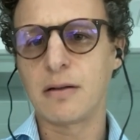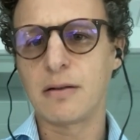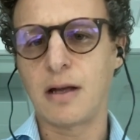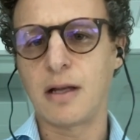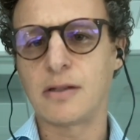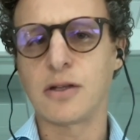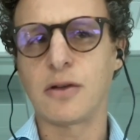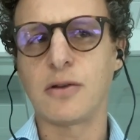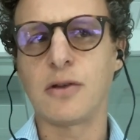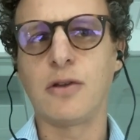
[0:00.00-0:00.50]

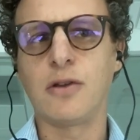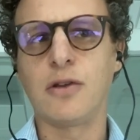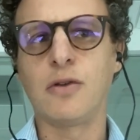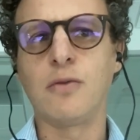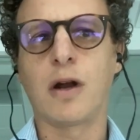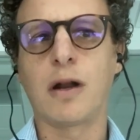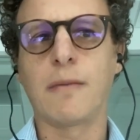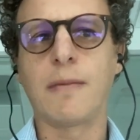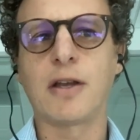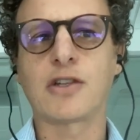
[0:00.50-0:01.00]
And so you, you
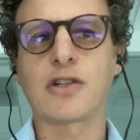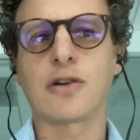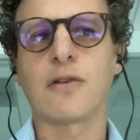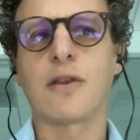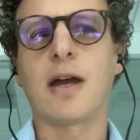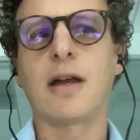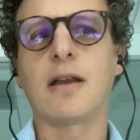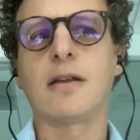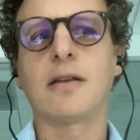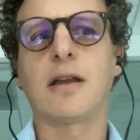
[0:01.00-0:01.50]
want to make sure
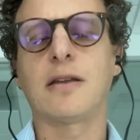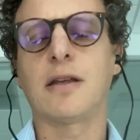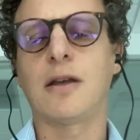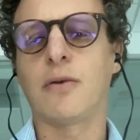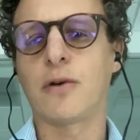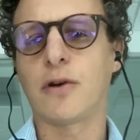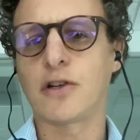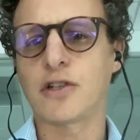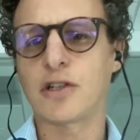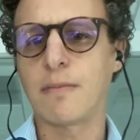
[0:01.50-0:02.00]
that that the
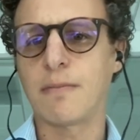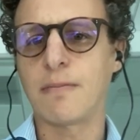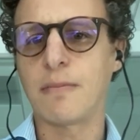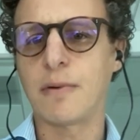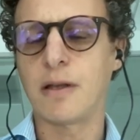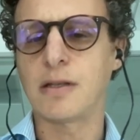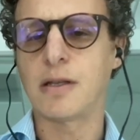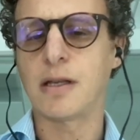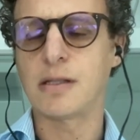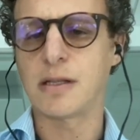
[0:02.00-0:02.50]
ownership
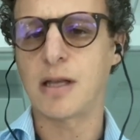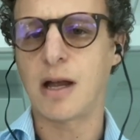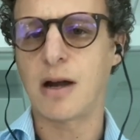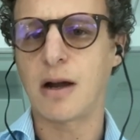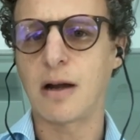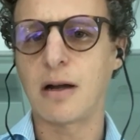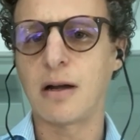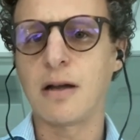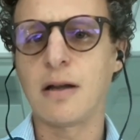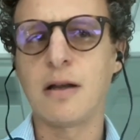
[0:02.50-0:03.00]
is, is,
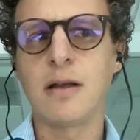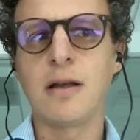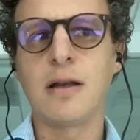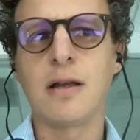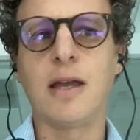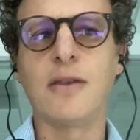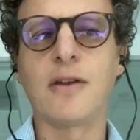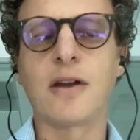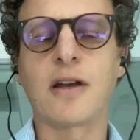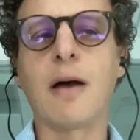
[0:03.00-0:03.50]
there
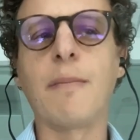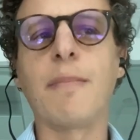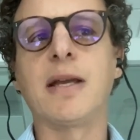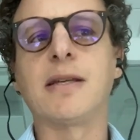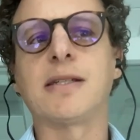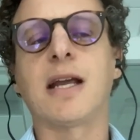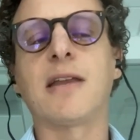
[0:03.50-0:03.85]
in the companies.